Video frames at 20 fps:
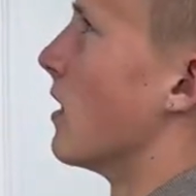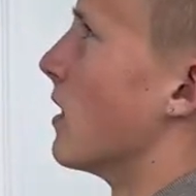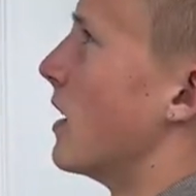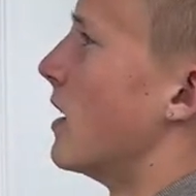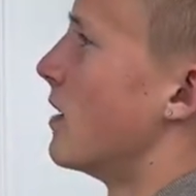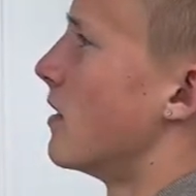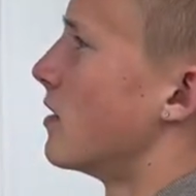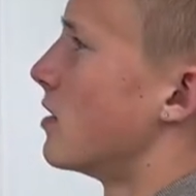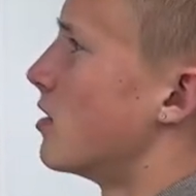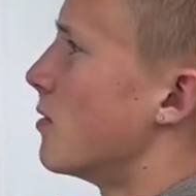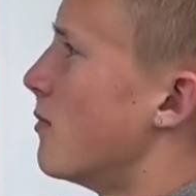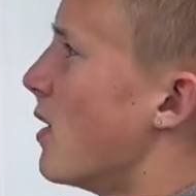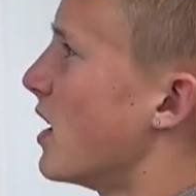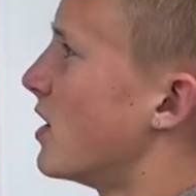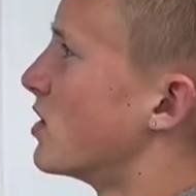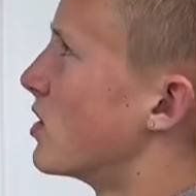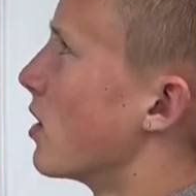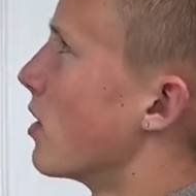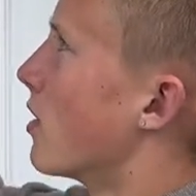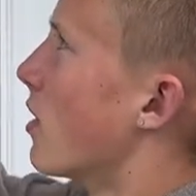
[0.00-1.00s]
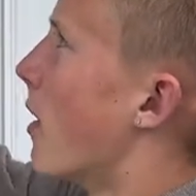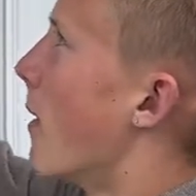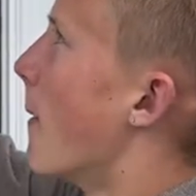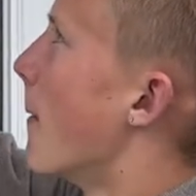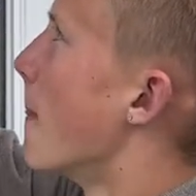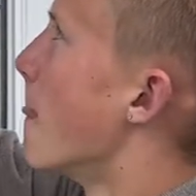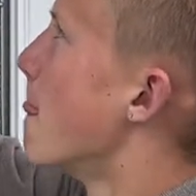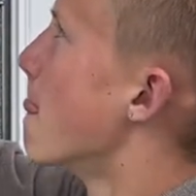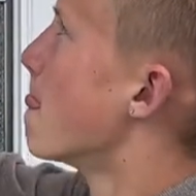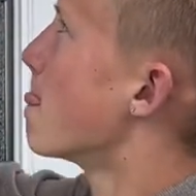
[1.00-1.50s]
it to make sure
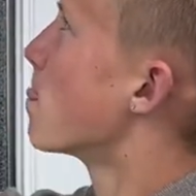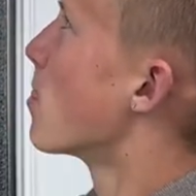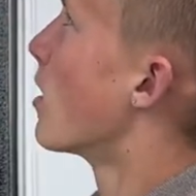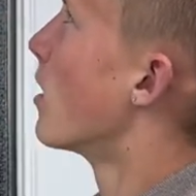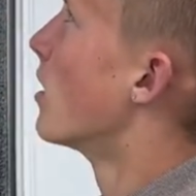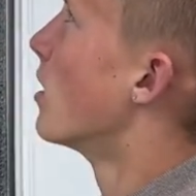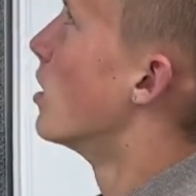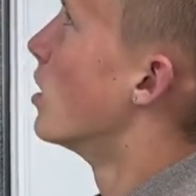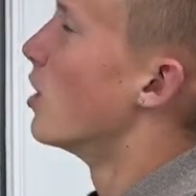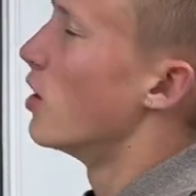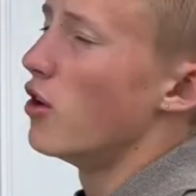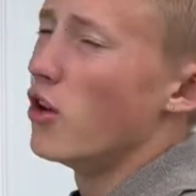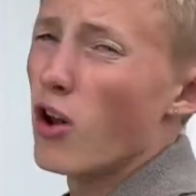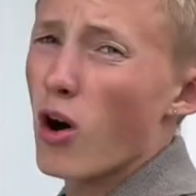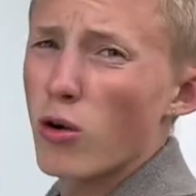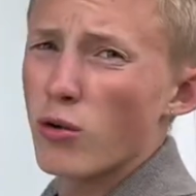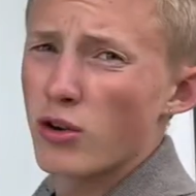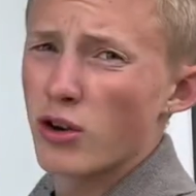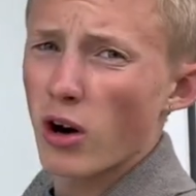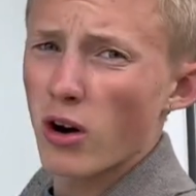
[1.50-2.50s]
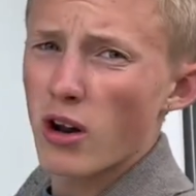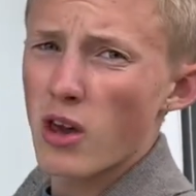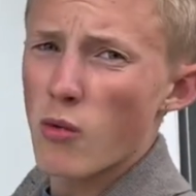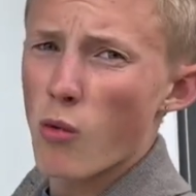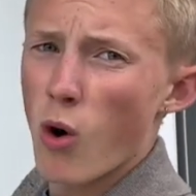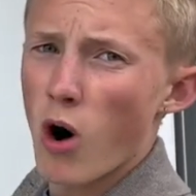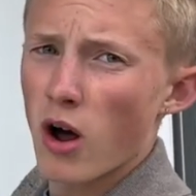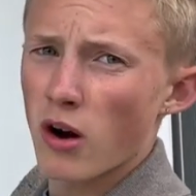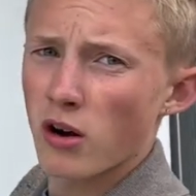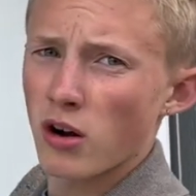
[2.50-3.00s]
no dirty
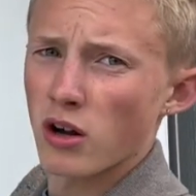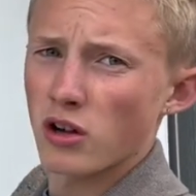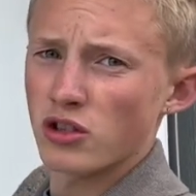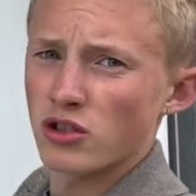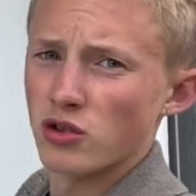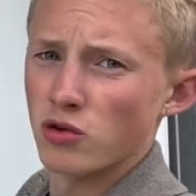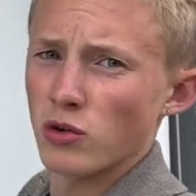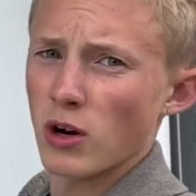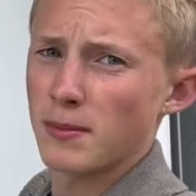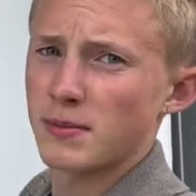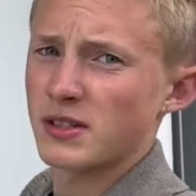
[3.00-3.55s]
water drips